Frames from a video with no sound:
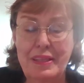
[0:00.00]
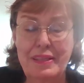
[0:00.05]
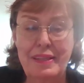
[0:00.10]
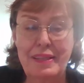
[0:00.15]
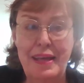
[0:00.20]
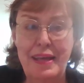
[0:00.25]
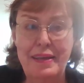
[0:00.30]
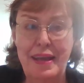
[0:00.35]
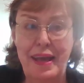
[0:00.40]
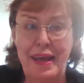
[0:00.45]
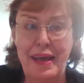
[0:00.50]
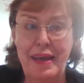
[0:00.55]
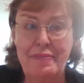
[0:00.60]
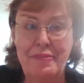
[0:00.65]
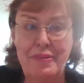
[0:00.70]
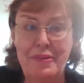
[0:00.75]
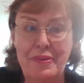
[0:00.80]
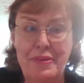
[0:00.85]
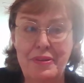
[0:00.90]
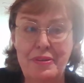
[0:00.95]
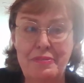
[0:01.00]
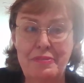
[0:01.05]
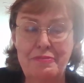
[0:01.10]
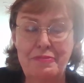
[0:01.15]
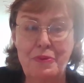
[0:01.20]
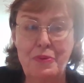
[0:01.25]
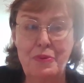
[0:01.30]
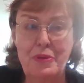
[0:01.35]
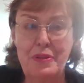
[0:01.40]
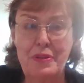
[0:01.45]
really glad to have you here
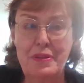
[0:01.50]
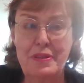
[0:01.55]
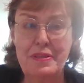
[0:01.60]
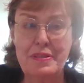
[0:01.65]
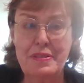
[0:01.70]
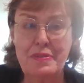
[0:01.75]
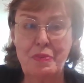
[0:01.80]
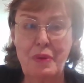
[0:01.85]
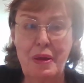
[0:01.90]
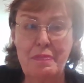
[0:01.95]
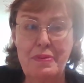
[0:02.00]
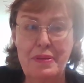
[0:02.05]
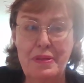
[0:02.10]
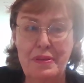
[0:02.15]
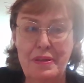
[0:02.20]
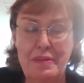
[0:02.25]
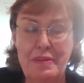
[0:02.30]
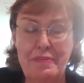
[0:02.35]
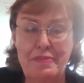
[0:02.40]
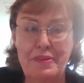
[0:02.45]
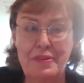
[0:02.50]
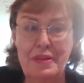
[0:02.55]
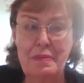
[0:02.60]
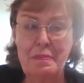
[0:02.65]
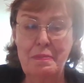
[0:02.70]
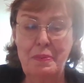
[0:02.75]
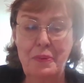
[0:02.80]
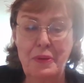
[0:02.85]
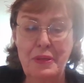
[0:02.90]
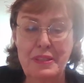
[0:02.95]
for this webinar, a very
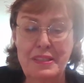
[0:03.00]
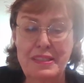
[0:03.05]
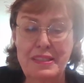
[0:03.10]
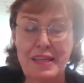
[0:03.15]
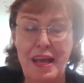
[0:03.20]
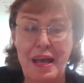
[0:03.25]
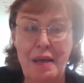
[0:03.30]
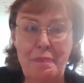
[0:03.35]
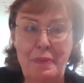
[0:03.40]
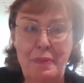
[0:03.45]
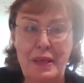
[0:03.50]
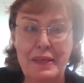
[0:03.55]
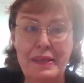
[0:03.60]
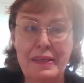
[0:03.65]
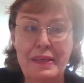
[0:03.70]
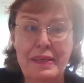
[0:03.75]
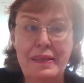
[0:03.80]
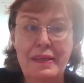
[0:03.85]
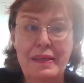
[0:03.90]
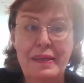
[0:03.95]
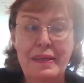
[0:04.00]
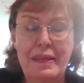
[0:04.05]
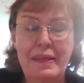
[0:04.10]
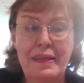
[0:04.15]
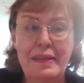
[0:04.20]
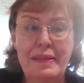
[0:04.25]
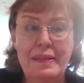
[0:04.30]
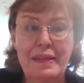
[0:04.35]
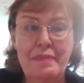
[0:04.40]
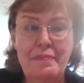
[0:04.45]
important topic.
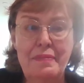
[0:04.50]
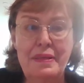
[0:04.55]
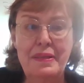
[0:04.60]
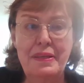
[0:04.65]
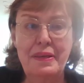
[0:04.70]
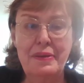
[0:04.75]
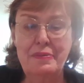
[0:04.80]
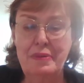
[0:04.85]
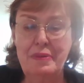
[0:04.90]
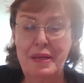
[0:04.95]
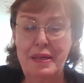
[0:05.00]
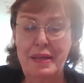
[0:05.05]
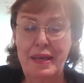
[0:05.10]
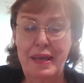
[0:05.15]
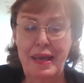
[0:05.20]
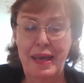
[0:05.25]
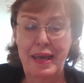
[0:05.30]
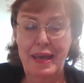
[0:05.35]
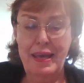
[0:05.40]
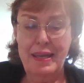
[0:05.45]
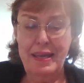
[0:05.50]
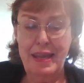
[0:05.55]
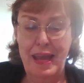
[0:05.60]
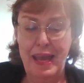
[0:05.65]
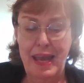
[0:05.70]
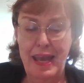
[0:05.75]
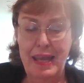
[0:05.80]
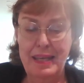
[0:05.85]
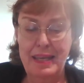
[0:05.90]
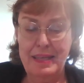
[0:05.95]
Let me go right ahead
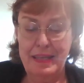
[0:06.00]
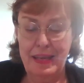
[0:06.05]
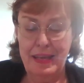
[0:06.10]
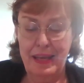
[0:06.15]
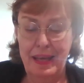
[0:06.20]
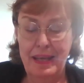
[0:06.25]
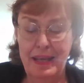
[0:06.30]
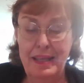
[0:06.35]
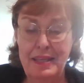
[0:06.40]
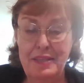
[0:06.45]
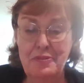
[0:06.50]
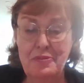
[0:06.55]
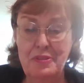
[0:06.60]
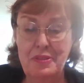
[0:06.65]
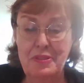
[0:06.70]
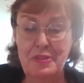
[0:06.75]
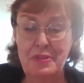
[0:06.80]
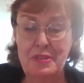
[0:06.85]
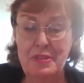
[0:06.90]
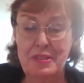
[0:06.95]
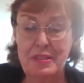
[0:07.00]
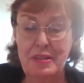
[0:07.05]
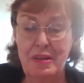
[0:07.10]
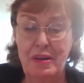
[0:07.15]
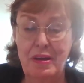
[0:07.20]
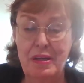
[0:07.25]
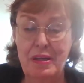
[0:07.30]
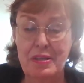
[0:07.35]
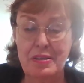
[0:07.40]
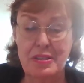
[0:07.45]
and introduce
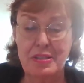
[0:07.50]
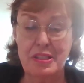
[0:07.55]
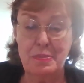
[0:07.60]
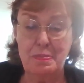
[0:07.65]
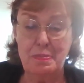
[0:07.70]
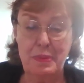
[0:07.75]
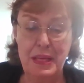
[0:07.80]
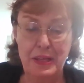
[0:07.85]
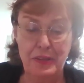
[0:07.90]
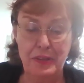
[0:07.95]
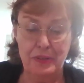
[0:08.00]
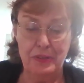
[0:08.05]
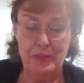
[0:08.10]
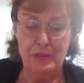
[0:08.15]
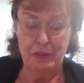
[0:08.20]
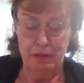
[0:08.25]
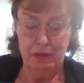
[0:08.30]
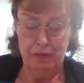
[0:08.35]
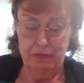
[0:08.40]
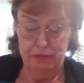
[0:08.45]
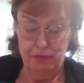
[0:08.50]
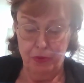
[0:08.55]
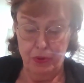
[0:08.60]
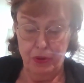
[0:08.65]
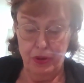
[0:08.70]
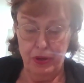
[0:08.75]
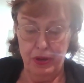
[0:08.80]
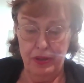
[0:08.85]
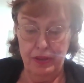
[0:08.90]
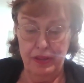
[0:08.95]
our speaker
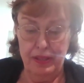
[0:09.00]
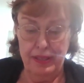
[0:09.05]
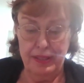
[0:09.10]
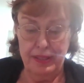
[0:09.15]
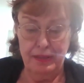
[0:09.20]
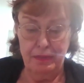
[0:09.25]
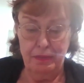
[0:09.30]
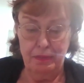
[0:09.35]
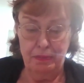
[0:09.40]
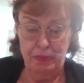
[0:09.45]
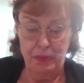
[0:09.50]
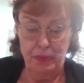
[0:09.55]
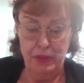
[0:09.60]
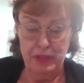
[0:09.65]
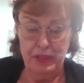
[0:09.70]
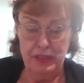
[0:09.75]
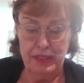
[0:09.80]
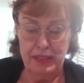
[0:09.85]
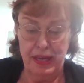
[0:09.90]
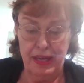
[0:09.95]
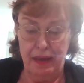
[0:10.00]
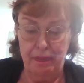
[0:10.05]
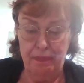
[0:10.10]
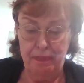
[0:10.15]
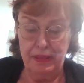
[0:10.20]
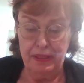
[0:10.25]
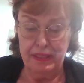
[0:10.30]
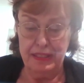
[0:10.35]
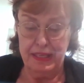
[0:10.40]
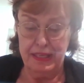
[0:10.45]
for this important
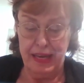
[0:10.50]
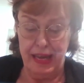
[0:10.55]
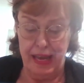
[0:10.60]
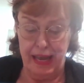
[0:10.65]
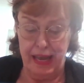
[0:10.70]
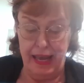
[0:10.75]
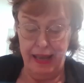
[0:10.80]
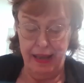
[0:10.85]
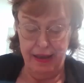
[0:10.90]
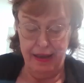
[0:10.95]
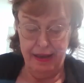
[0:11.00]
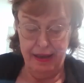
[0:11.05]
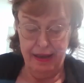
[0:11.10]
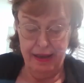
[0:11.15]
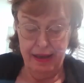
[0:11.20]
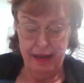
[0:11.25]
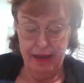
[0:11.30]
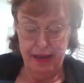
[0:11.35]
topic today